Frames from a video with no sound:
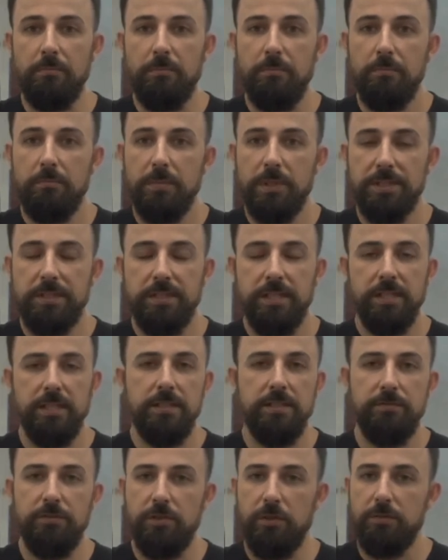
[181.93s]
But studies
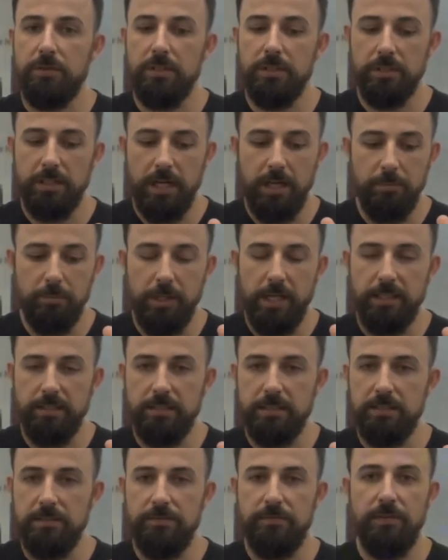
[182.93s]
have shown that chiropractic
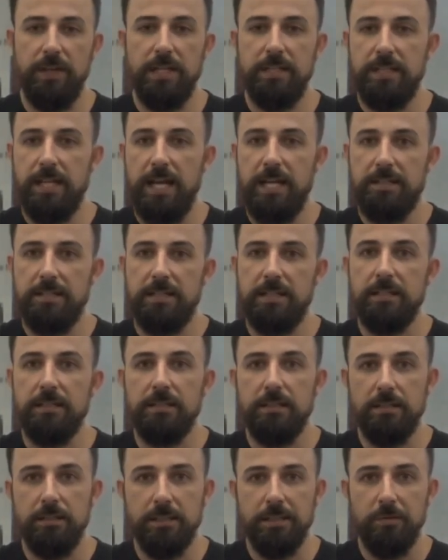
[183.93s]
is fantastic at
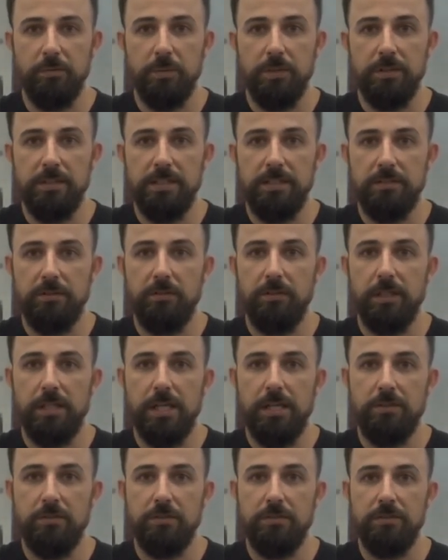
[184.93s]
dealing with disc
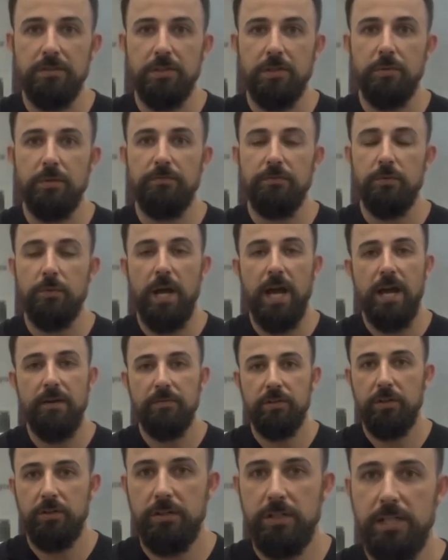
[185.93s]
herniation. So if you have a
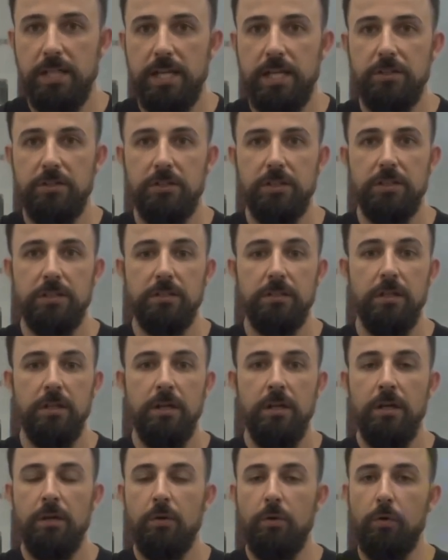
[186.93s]
herniation
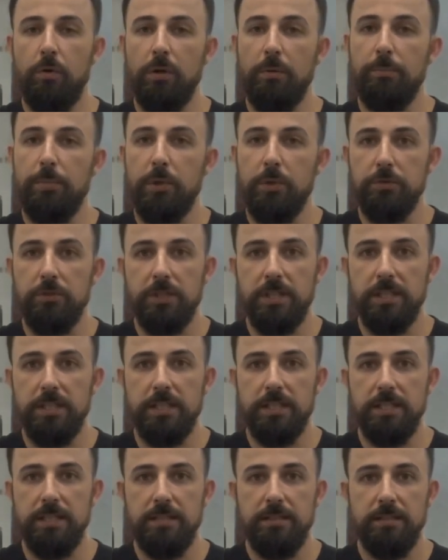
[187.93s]
or a bulging
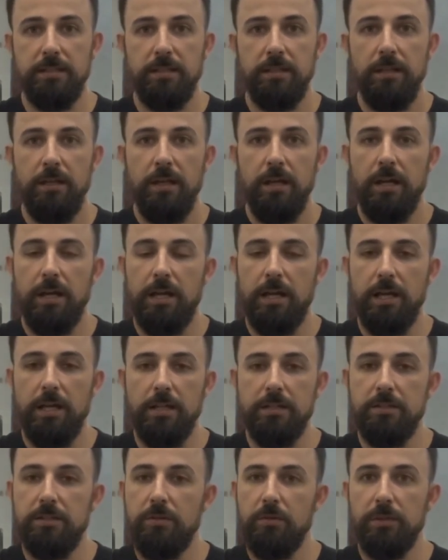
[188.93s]
disc,
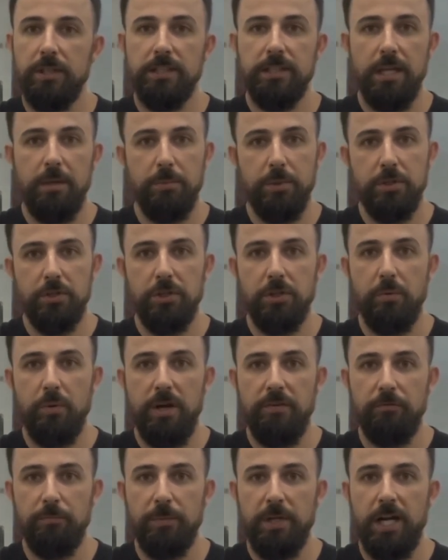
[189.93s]
don't let that push you away
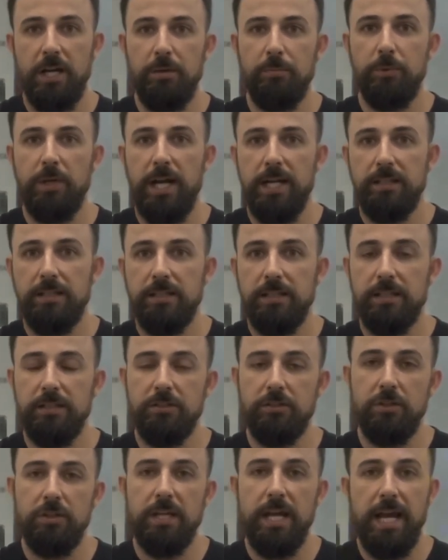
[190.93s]
from chiropractic. It
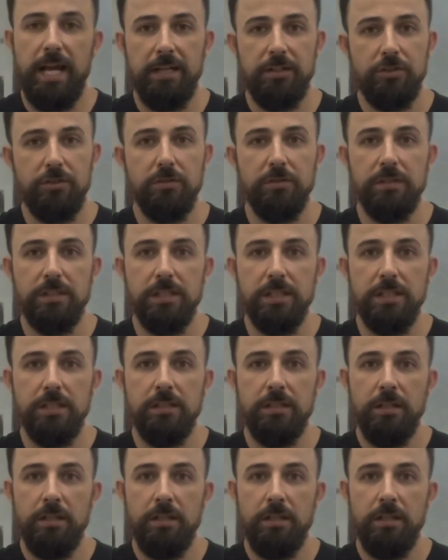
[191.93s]
should actually